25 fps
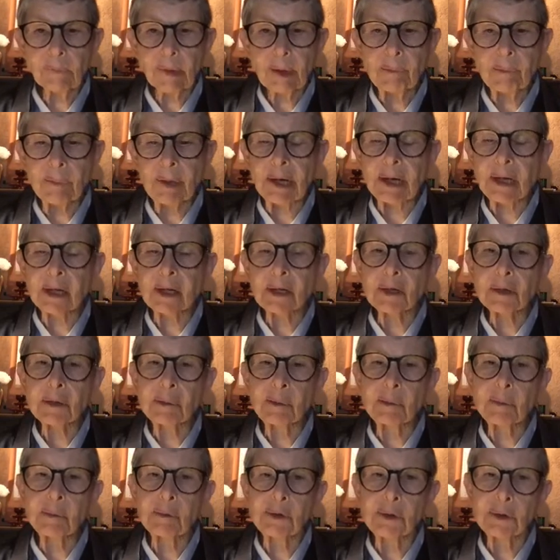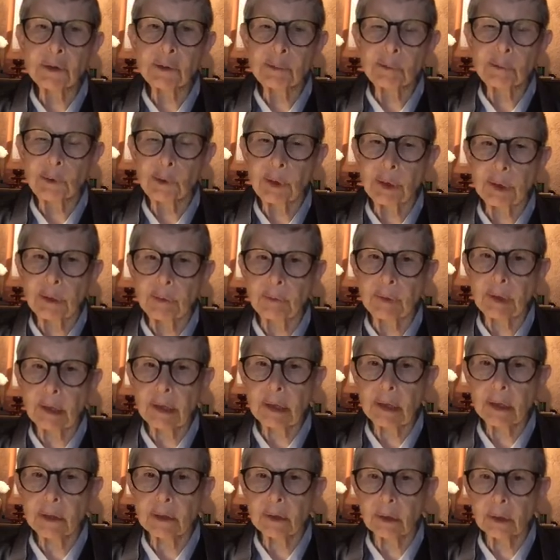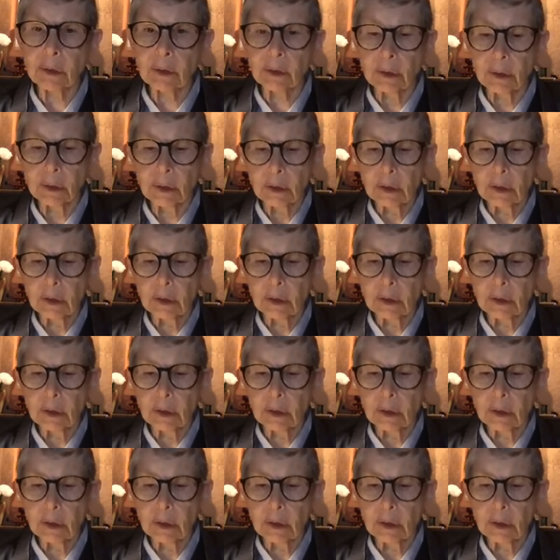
But at a certain point, we either,